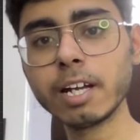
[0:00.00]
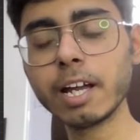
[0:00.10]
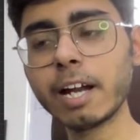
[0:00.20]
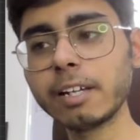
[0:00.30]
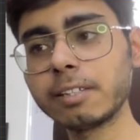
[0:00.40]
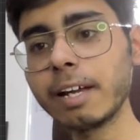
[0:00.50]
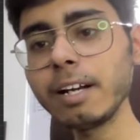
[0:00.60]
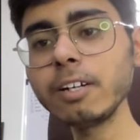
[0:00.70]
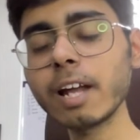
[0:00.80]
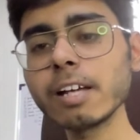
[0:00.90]
and
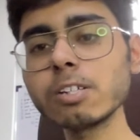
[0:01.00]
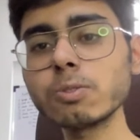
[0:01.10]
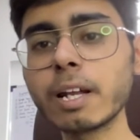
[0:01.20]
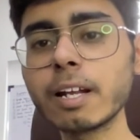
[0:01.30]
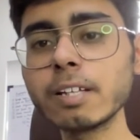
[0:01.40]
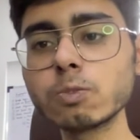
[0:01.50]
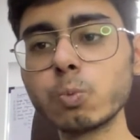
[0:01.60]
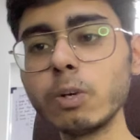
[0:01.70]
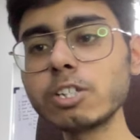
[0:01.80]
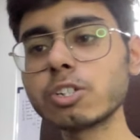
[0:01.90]
then tries to analyze
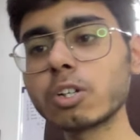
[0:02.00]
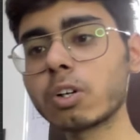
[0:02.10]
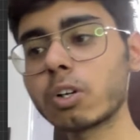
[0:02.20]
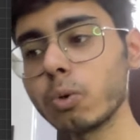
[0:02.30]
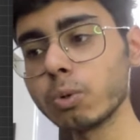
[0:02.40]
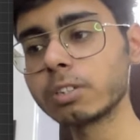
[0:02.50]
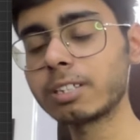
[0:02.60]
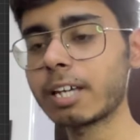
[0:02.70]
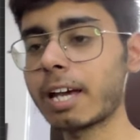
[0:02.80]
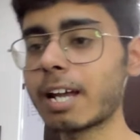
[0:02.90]
which clothes
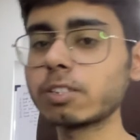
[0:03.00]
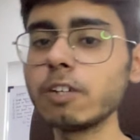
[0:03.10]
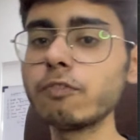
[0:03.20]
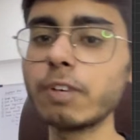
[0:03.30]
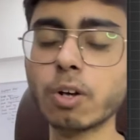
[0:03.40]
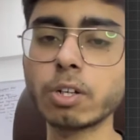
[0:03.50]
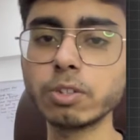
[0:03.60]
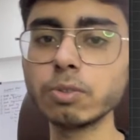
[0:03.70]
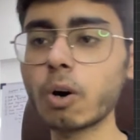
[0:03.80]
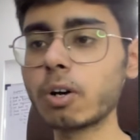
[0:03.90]
can actually fit on
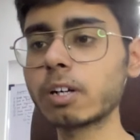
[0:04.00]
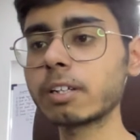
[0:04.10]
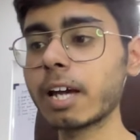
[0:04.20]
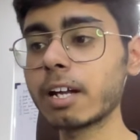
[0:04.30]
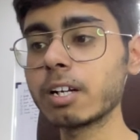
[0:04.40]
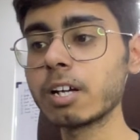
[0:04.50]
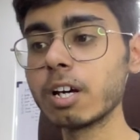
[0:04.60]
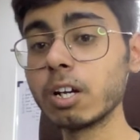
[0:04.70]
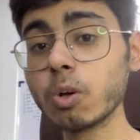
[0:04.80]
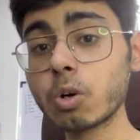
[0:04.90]
you or can
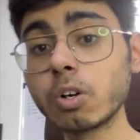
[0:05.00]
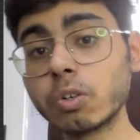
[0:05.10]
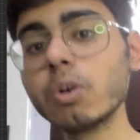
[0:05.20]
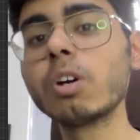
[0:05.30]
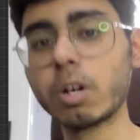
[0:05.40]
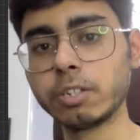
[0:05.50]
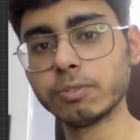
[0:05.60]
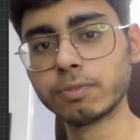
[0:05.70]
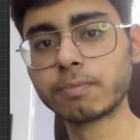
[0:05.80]
look good on you.